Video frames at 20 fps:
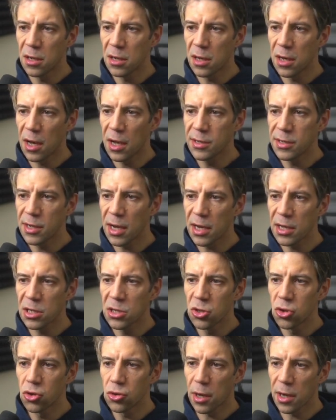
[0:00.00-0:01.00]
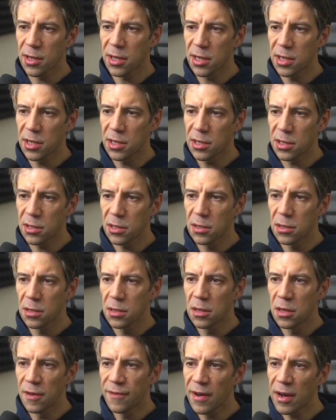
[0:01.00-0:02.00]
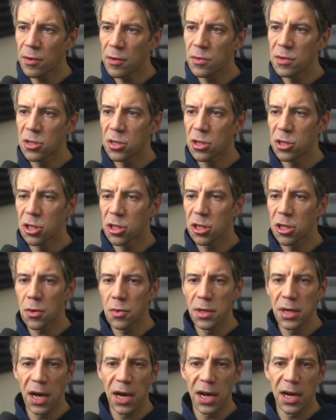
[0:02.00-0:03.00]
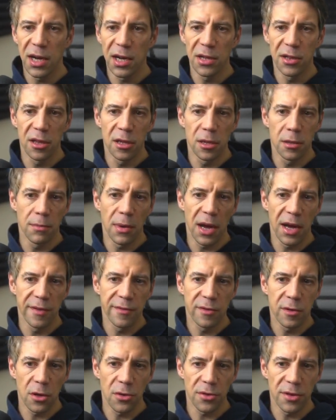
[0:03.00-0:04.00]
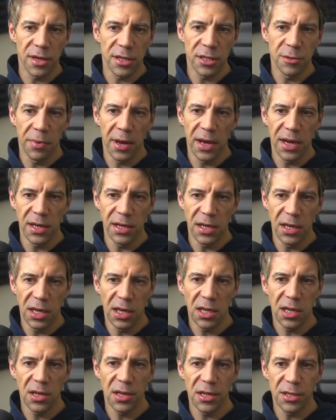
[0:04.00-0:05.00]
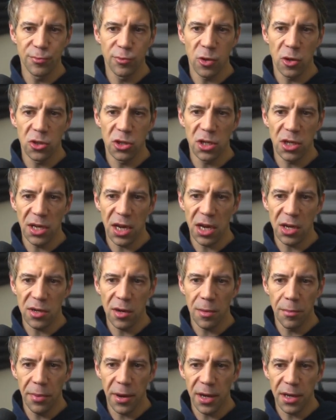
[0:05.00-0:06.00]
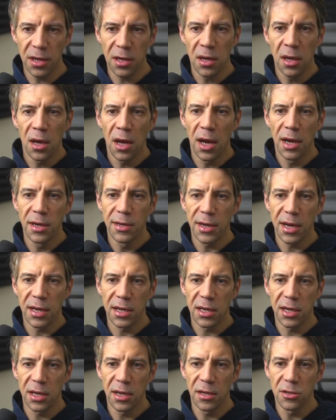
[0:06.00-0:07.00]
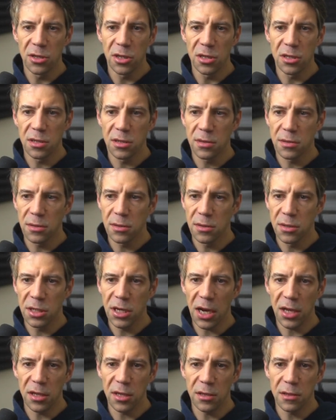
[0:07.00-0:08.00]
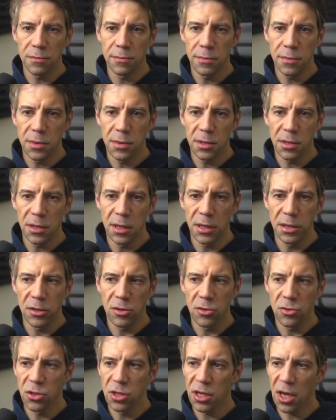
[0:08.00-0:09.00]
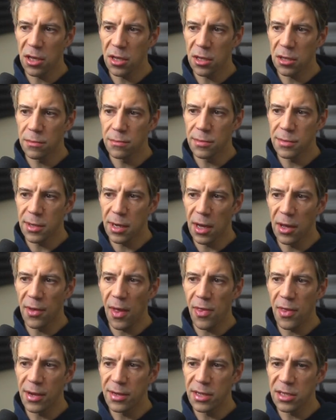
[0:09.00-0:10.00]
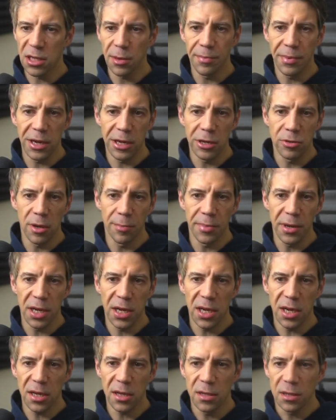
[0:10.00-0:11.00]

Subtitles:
and I can drag these. If I want to show and hide them, I've got this pane here, this project diagram pane, and I can just check them and uncheck them, and then they disappear and appear.